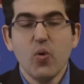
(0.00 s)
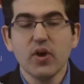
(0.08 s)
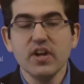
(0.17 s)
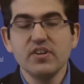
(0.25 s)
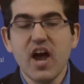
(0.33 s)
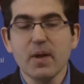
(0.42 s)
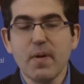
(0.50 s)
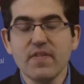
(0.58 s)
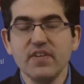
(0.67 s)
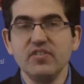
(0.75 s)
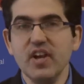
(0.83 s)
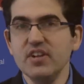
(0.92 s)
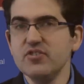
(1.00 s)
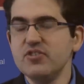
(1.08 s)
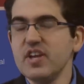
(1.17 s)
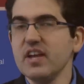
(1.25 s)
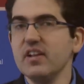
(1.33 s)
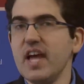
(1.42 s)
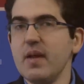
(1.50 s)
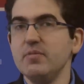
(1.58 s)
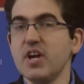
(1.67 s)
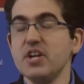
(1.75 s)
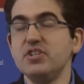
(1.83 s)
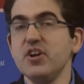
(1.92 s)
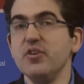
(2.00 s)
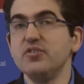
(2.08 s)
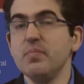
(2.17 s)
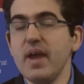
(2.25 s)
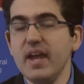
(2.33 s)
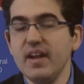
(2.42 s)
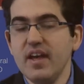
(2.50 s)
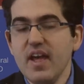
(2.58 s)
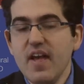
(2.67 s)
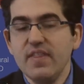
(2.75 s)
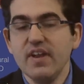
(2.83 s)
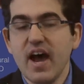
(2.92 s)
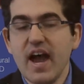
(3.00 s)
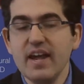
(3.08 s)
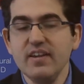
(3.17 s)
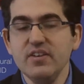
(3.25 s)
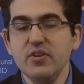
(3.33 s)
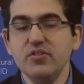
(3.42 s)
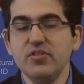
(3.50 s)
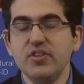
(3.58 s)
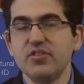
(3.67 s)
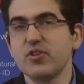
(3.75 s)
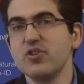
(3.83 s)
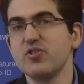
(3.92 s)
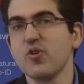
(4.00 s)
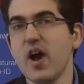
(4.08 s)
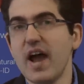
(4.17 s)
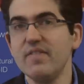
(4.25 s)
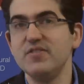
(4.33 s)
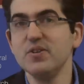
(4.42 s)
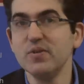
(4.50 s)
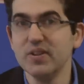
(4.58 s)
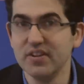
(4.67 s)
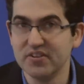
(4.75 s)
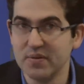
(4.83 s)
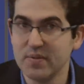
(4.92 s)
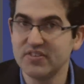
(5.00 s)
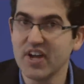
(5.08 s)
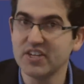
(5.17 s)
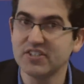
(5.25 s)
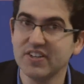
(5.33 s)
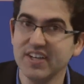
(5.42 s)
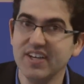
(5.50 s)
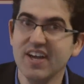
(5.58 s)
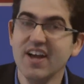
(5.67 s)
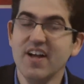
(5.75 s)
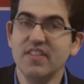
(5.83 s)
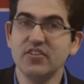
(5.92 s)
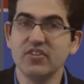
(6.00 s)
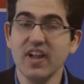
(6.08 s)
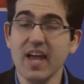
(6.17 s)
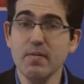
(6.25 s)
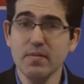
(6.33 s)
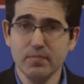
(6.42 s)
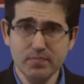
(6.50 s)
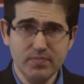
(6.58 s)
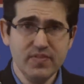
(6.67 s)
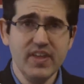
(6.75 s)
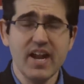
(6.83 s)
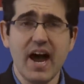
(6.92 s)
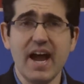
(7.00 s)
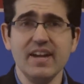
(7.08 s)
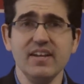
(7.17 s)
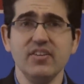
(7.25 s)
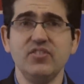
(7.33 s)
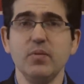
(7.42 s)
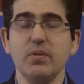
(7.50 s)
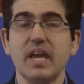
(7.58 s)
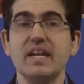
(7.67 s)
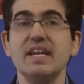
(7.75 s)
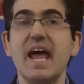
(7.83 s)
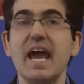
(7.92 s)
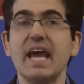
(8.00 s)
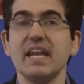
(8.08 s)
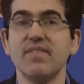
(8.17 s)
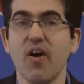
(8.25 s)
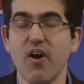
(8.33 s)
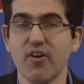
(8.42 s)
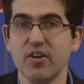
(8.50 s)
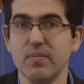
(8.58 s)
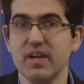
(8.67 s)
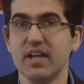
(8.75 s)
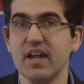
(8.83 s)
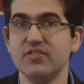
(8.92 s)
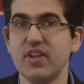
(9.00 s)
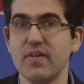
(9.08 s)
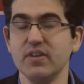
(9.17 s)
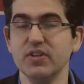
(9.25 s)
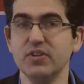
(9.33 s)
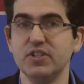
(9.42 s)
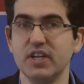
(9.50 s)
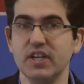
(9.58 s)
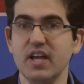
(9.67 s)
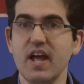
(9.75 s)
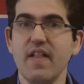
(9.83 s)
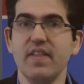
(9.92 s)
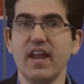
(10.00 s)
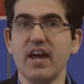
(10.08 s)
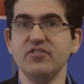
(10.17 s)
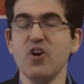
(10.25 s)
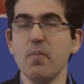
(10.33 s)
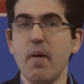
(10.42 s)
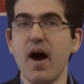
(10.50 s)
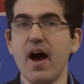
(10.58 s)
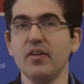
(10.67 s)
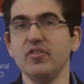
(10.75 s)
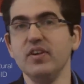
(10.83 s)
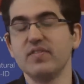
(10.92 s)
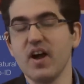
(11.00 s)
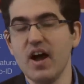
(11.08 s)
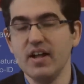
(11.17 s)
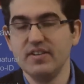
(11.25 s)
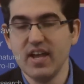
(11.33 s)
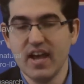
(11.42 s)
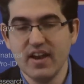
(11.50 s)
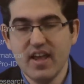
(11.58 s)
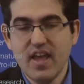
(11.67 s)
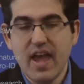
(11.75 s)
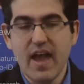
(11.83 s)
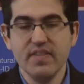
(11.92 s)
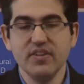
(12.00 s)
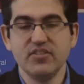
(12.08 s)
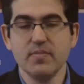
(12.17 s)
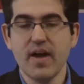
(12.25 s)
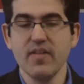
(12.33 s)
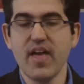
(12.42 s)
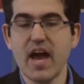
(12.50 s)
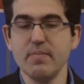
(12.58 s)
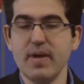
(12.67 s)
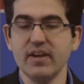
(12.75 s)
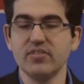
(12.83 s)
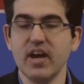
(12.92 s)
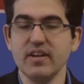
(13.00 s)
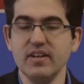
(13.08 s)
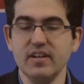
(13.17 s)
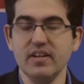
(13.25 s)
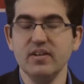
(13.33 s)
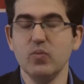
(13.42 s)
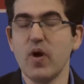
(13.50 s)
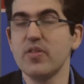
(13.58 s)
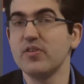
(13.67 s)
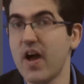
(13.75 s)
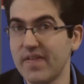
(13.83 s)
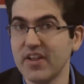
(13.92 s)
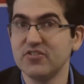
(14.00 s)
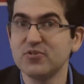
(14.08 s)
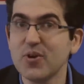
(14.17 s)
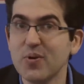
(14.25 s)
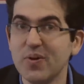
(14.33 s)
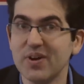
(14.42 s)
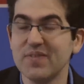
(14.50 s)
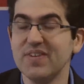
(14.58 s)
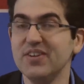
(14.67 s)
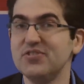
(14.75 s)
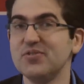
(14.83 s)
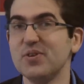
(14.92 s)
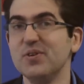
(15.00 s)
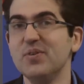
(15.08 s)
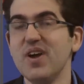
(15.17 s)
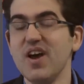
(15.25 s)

We're going to talk about this interesting claim Judge Jones made that ID uses this contrived dualism, essentially this claim that ID is simply a negative argument against evolution that has no positive content, and that somehow that makes ID, whether or not that's true, and if it is true,